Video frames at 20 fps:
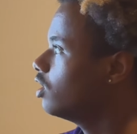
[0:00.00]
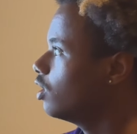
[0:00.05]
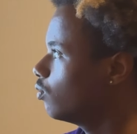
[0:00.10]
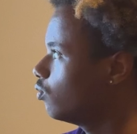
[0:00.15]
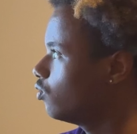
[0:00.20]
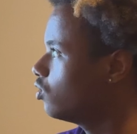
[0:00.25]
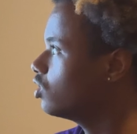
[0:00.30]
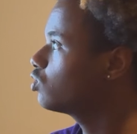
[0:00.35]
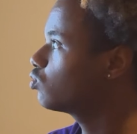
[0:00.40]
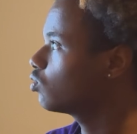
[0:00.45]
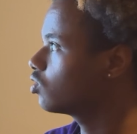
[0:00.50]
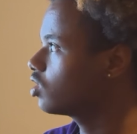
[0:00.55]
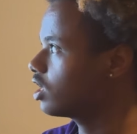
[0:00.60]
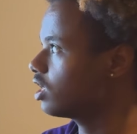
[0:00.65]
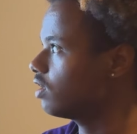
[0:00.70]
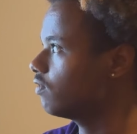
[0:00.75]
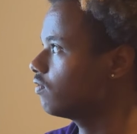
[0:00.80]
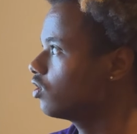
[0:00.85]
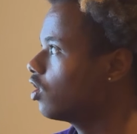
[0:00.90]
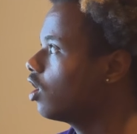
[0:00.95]
this would take
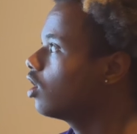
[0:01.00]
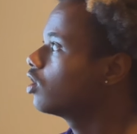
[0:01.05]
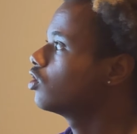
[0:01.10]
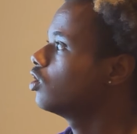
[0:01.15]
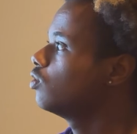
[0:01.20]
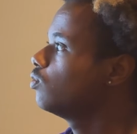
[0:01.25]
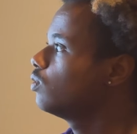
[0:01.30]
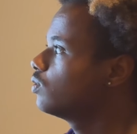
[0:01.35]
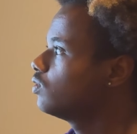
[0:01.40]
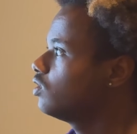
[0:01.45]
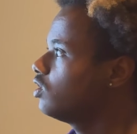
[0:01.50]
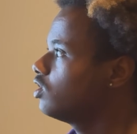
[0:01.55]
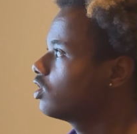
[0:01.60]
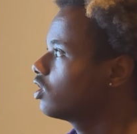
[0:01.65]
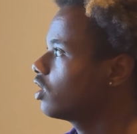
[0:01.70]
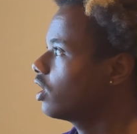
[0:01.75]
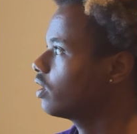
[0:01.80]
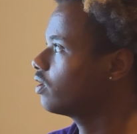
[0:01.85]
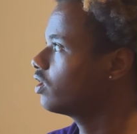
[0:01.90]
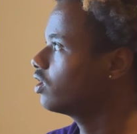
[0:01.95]
even longer, and we would need to
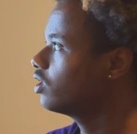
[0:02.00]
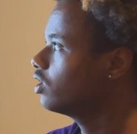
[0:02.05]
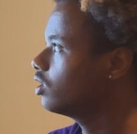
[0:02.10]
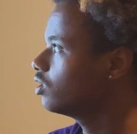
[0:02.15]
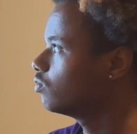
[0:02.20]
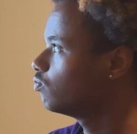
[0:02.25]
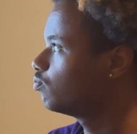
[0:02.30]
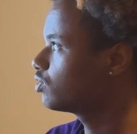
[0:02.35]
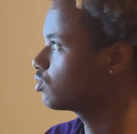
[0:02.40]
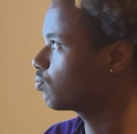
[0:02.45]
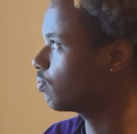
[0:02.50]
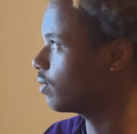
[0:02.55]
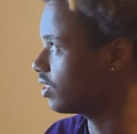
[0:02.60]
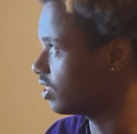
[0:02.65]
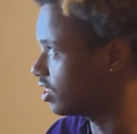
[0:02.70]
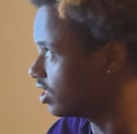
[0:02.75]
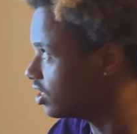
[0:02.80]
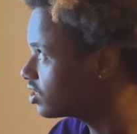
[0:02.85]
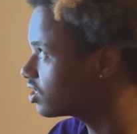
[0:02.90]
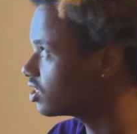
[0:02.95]
like
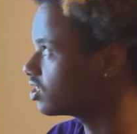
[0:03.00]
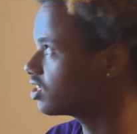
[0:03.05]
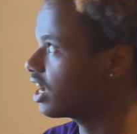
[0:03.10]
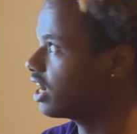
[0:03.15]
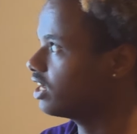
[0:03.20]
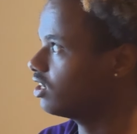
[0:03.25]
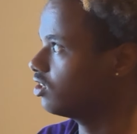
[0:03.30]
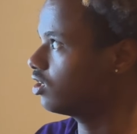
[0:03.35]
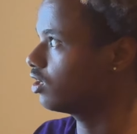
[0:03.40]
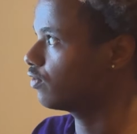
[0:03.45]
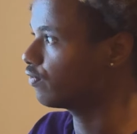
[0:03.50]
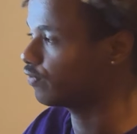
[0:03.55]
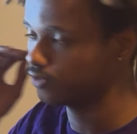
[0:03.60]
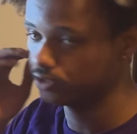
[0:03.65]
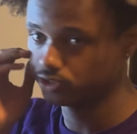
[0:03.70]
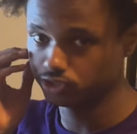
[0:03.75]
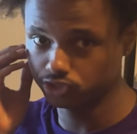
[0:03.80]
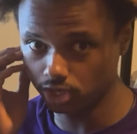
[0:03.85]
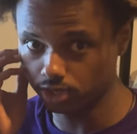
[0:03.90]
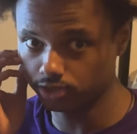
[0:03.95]
split this design into
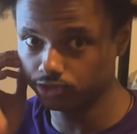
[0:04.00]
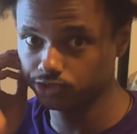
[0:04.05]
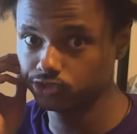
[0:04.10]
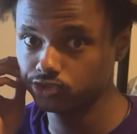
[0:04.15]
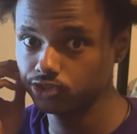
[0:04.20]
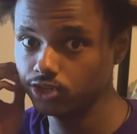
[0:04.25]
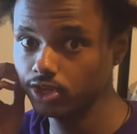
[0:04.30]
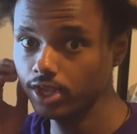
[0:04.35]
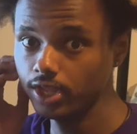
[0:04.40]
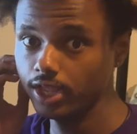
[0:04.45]
different chunks.